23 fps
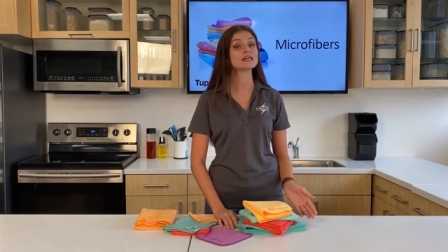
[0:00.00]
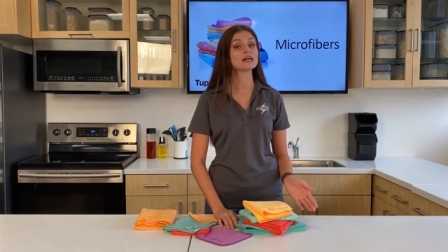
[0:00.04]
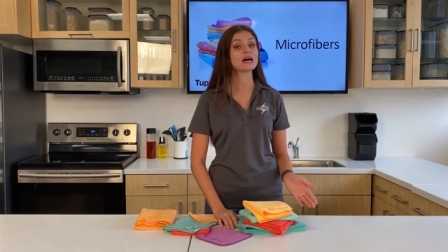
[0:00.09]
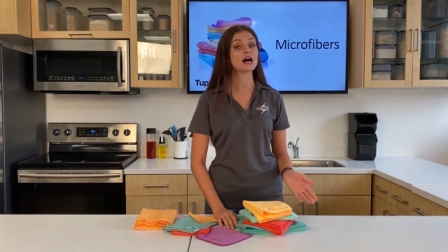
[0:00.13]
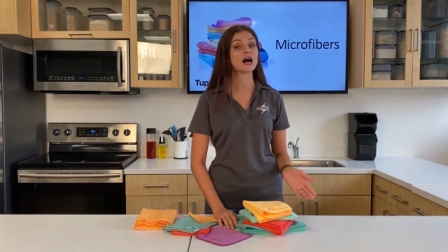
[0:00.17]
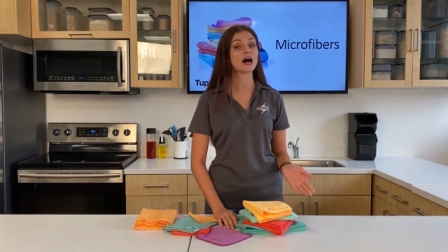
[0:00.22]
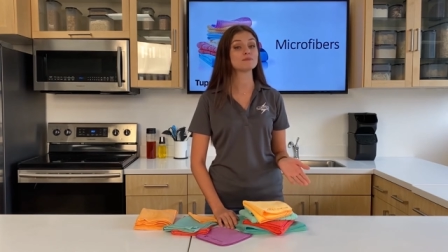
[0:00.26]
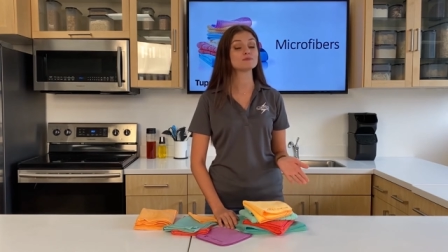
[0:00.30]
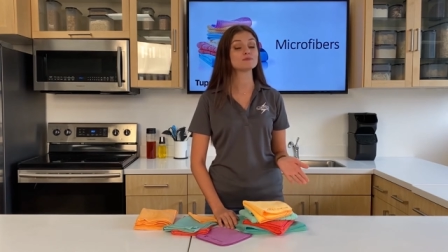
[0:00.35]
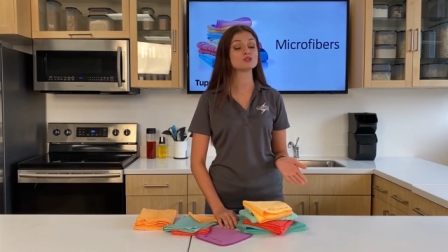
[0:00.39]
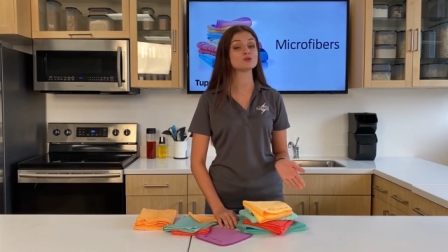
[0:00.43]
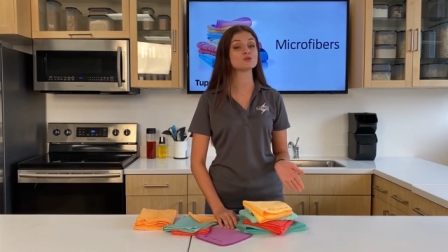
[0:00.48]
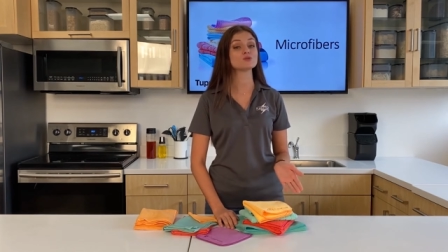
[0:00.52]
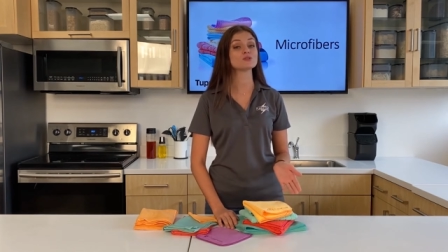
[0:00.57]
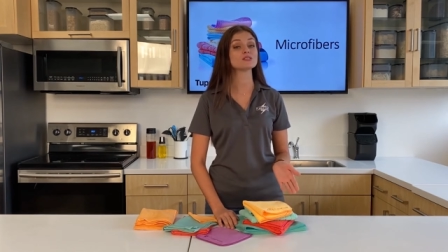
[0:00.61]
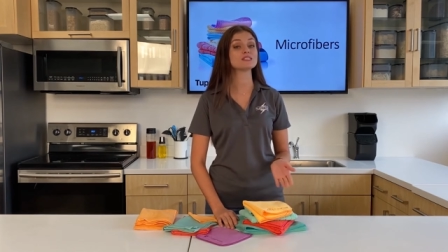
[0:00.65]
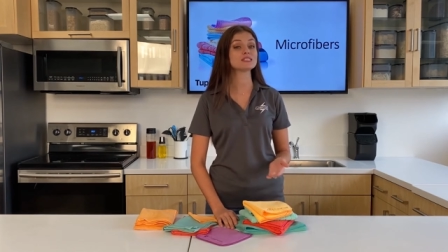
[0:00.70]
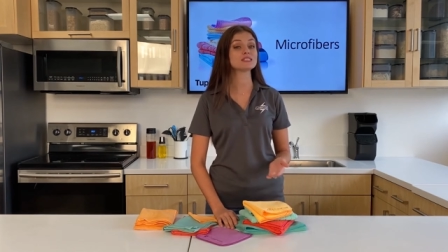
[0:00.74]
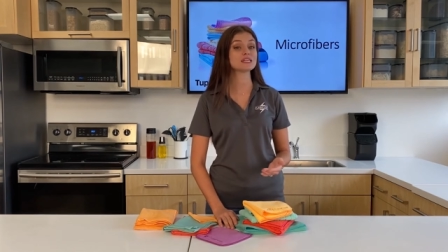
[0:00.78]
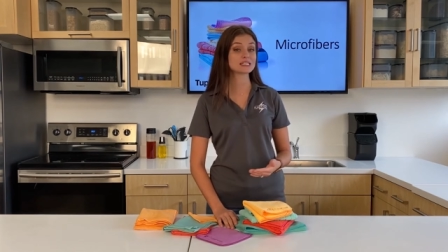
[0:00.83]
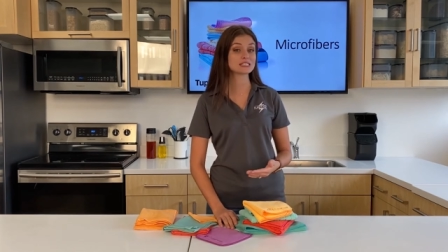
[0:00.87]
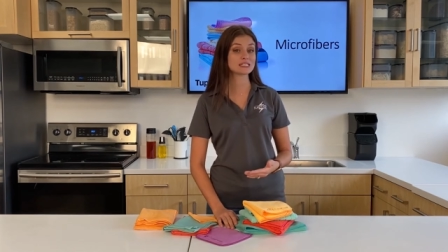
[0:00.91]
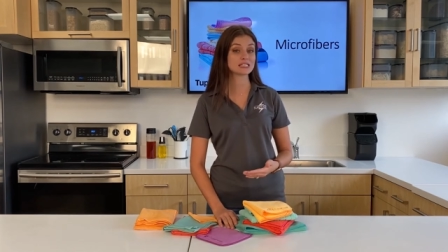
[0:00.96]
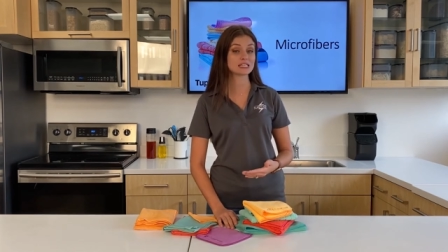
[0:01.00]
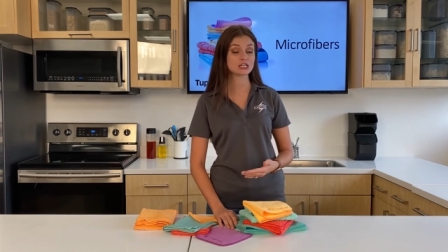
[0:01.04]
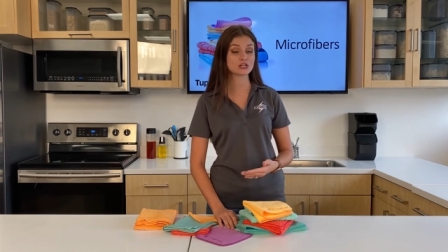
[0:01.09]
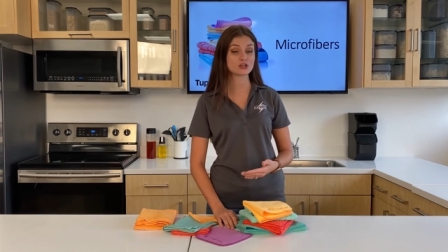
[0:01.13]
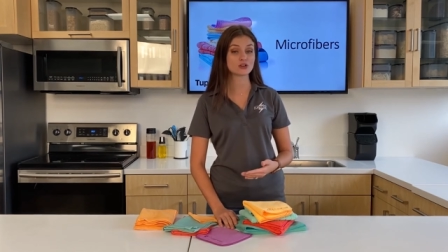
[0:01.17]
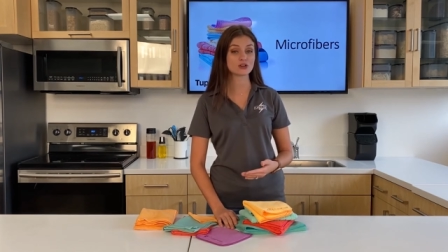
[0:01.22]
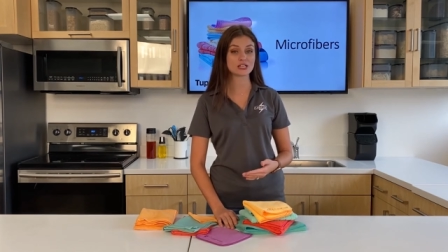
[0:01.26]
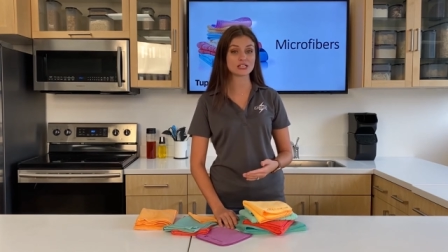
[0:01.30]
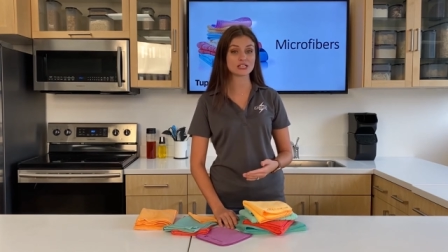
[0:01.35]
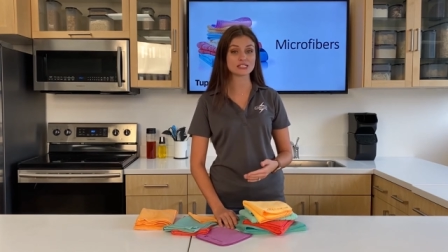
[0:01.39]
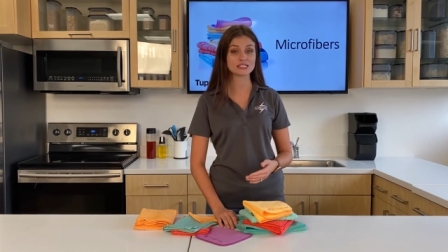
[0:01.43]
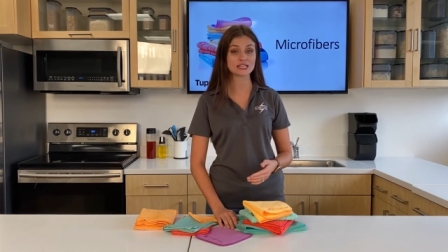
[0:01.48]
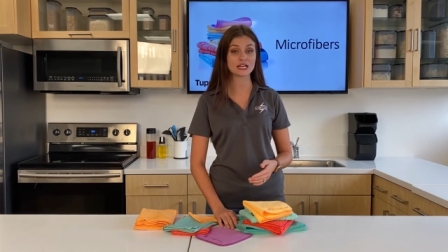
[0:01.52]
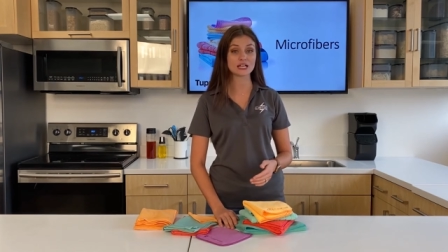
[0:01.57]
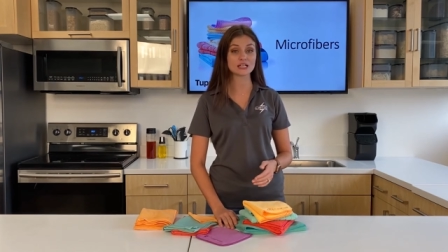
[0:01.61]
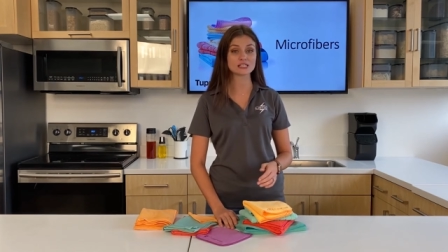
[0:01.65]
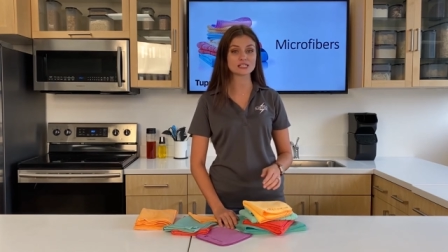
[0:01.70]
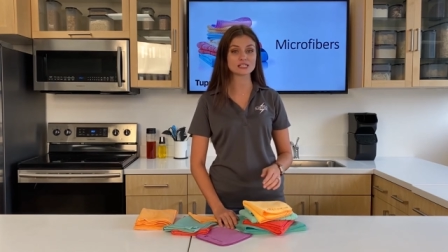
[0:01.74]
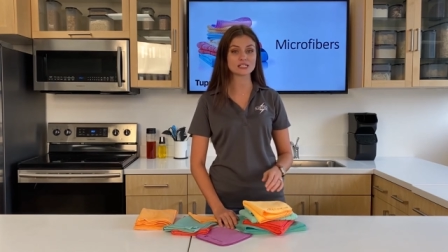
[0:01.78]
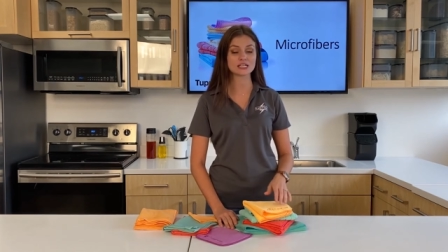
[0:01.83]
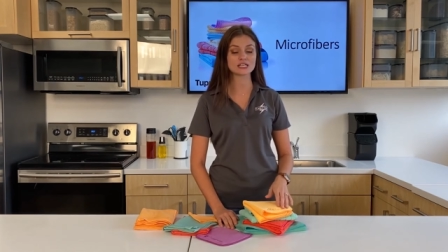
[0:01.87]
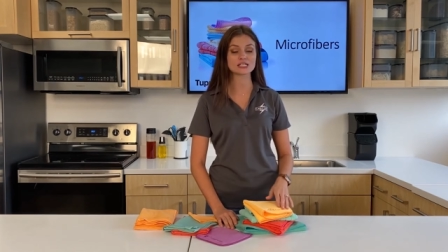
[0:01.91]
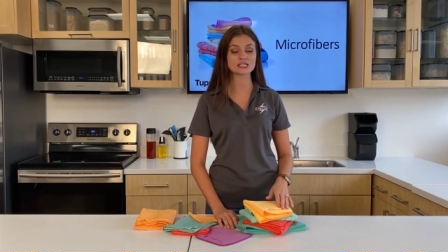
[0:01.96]
up to 60 degrees
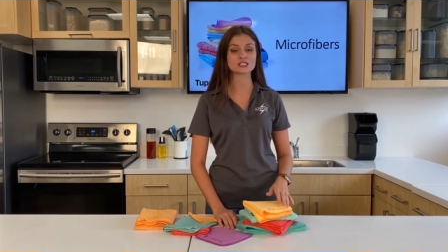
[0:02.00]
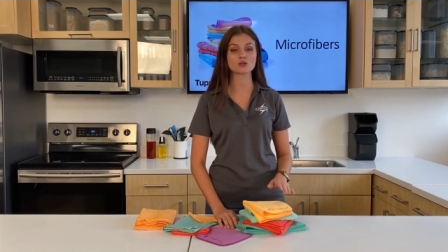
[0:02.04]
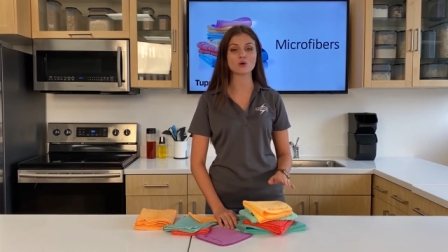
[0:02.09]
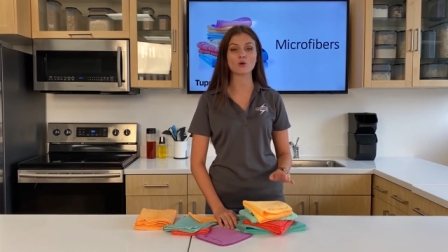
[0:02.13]
Celsius